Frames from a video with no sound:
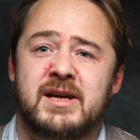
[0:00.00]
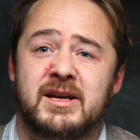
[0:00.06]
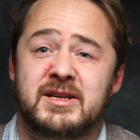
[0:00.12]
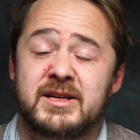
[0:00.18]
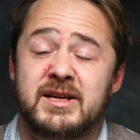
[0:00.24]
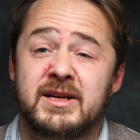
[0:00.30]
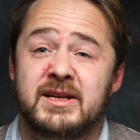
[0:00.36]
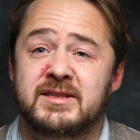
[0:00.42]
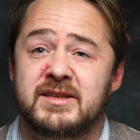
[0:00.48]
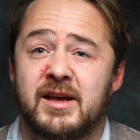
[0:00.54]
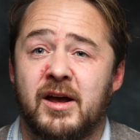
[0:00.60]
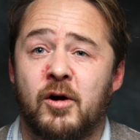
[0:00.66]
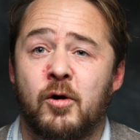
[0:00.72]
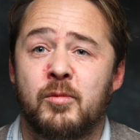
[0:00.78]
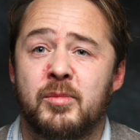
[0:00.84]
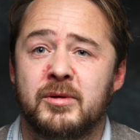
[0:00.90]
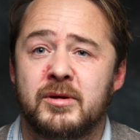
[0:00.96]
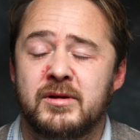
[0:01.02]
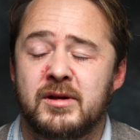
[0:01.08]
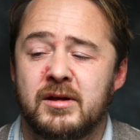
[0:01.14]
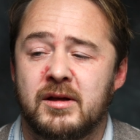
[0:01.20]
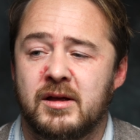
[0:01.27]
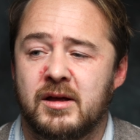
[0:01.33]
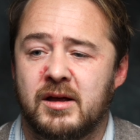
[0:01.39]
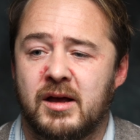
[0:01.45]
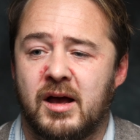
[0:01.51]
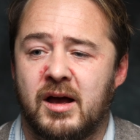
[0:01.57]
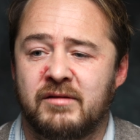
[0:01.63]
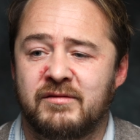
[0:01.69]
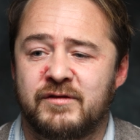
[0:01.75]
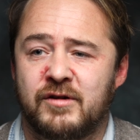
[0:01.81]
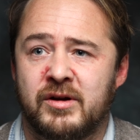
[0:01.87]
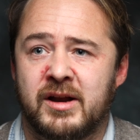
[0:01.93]
actually needs to help,
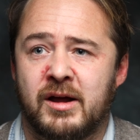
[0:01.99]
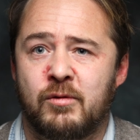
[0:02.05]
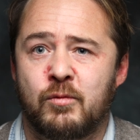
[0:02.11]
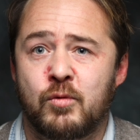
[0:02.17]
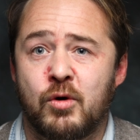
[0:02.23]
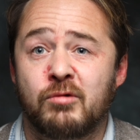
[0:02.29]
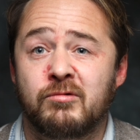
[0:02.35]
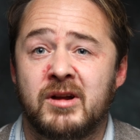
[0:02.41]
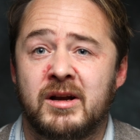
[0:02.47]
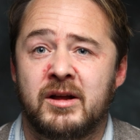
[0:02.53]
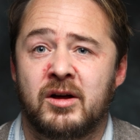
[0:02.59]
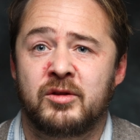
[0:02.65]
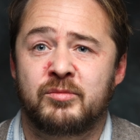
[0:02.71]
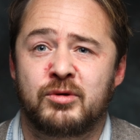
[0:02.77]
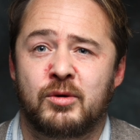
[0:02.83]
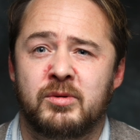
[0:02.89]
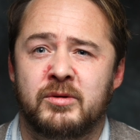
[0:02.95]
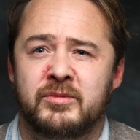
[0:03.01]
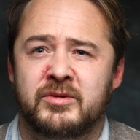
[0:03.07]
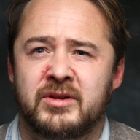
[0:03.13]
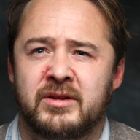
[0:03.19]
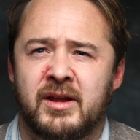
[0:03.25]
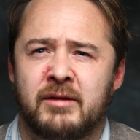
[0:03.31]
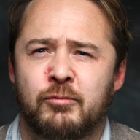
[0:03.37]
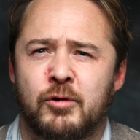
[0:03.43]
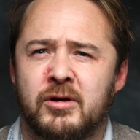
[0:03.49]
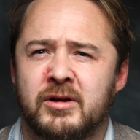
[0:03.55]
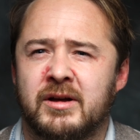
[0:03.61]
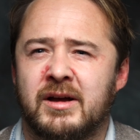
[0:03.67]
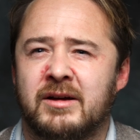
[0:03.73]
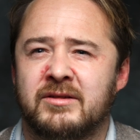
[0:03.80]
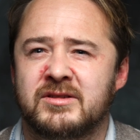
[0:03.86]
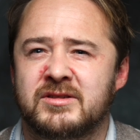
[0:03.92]
and find out what really are the problems, and then work
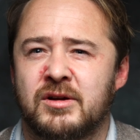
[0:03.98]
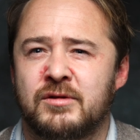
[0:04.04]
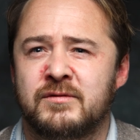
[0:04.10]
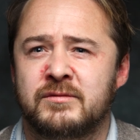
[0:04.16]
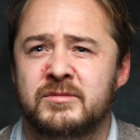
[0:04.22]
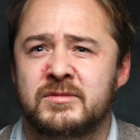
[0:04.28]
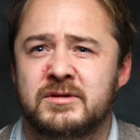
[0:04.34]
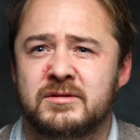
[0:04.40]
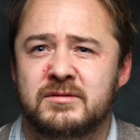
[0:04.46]
out how to solve them.